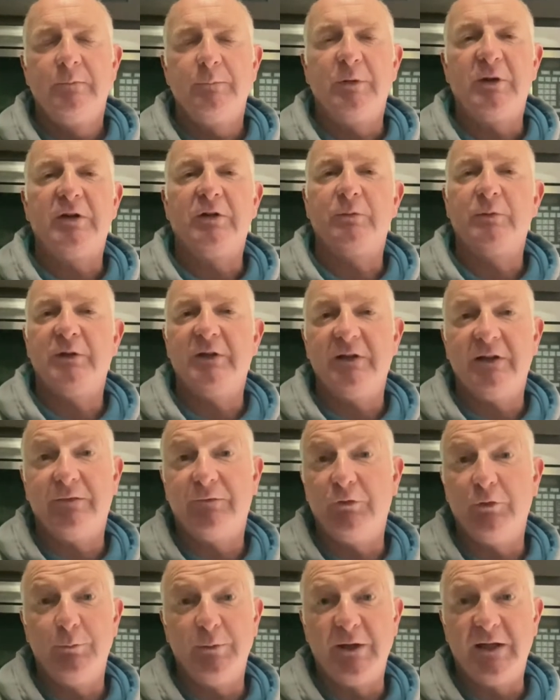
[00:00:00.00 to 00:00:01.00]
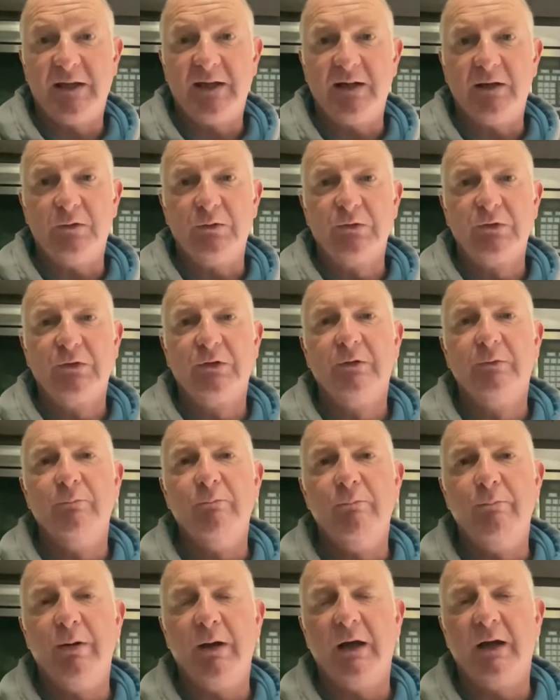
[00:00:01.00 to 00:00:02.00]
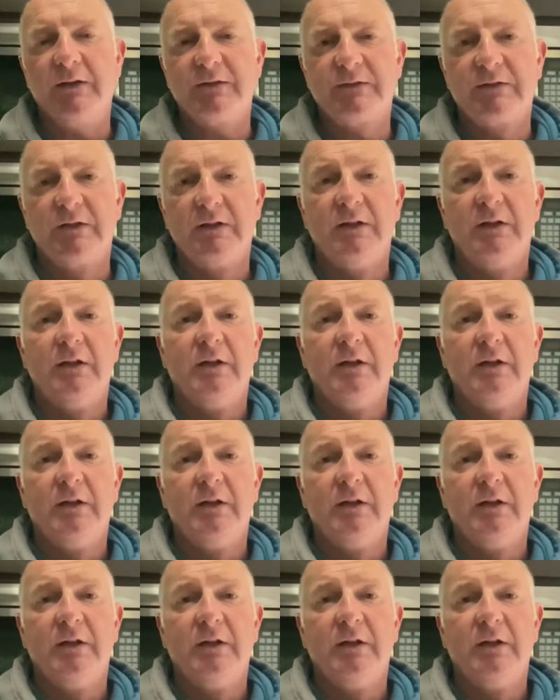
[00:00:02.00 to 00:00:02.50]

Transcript: because we didn't have room in the house, but